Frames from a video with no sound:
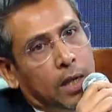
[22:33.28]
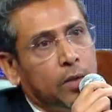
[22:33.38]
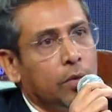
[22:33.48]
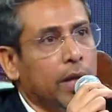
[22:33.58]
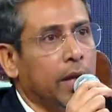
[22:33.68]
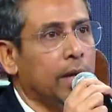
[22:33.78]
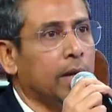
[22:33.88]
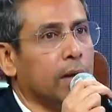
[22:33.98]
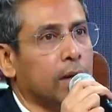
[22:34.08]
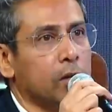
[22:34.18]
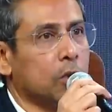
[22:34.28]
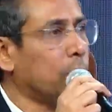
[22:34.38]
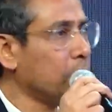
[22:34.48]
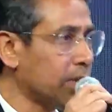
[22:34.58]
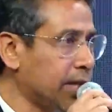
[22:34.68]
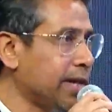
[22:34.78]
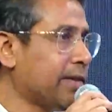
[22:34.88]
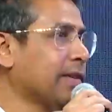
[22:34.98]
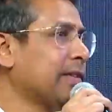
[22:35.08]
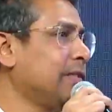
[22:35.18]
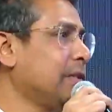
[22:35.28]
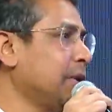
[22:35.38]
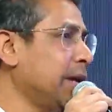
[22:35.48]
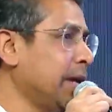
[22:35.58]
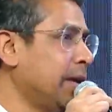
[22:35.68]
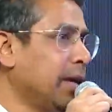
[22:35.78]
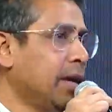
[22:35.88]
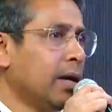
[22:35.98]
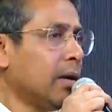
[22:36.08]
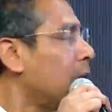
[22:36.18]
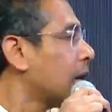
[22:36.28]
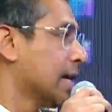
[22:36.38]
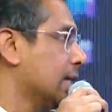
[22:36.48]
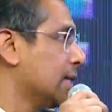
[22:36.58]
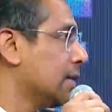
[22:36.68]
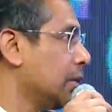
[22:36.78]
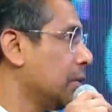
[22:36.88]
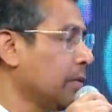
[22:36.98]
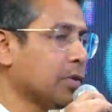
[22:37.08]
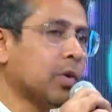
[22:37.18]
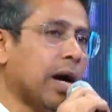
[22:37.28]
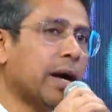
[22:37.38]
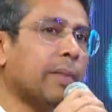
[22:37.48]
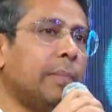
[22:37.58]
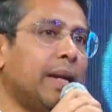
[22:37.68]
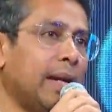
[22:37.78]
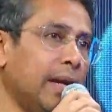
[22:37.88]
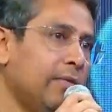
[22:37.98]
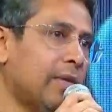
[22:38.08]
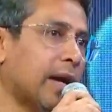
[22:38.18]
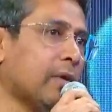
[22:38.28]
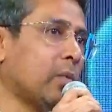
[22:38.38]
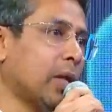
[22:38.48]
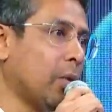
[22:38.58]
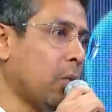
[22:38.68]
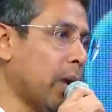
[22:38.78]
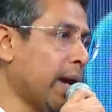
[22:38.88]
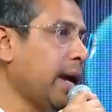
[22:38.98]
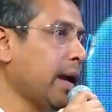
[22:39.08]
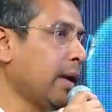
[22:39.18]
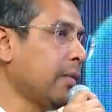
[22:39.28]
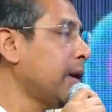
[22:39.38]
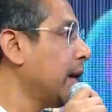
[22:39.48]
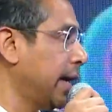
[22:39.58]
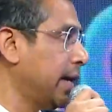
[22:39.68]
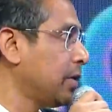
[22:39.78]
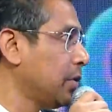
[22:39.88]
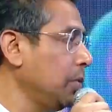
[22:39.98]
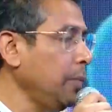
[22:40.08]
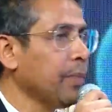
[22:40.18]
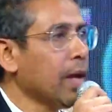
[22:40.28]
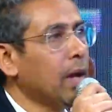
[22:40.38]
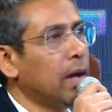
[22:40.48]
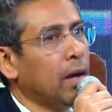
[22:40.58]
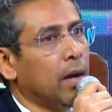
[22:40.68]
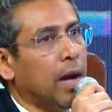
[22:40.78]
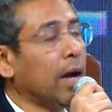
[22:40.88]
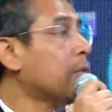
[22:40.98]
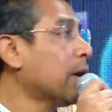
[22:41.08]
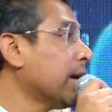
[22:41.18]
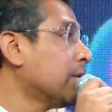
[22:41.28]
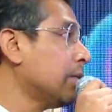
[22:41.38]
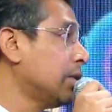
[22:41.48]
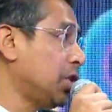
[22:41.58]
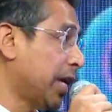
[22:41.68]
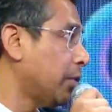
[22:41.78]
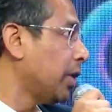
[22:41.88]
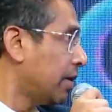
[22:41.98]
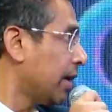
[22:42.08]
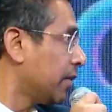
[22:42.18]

You need smaller theaters. You need all kinds, So I believe that with the way we are headed to, I would like to genuinely drive